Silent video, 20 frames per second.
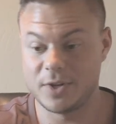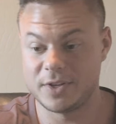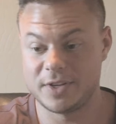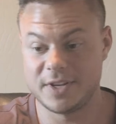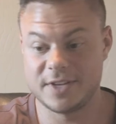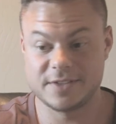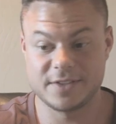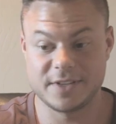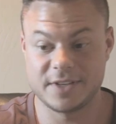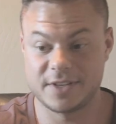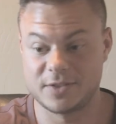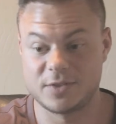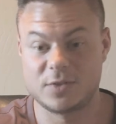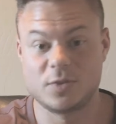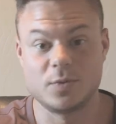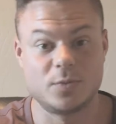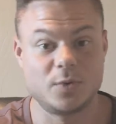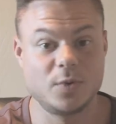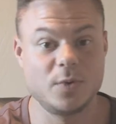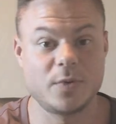easily
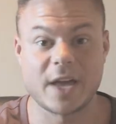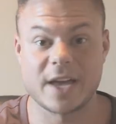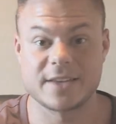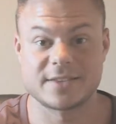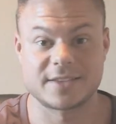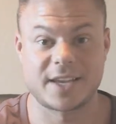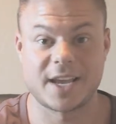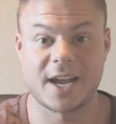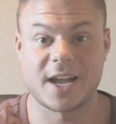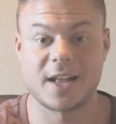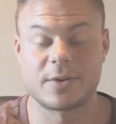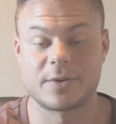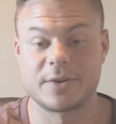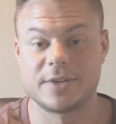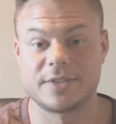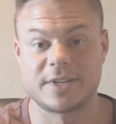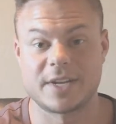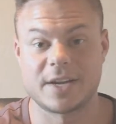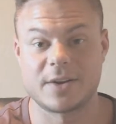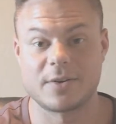consume 2,000
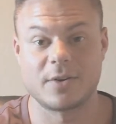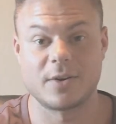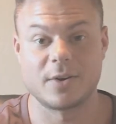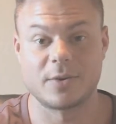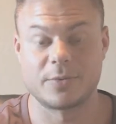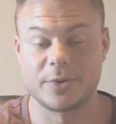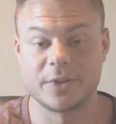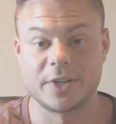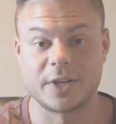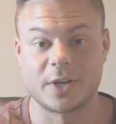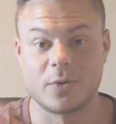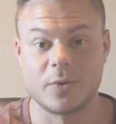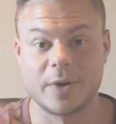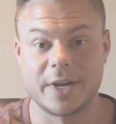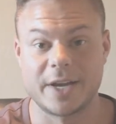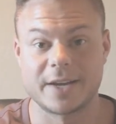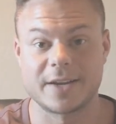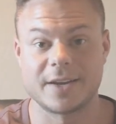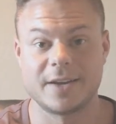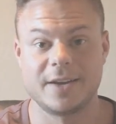calories in alcohol really
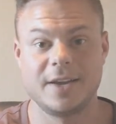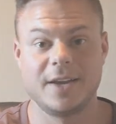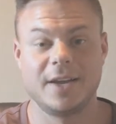quick.